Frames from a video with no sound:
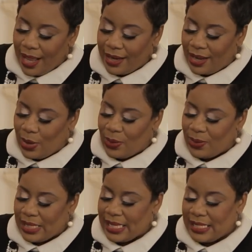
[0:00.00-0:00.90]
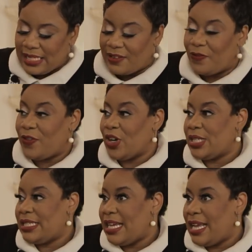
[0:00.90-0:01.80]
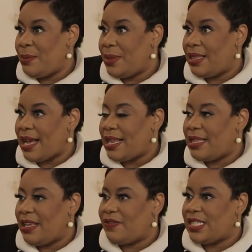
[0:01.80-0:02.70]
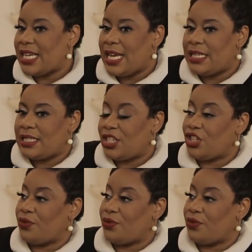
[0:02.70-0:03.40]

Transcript: Now, this is the first time that they've done such a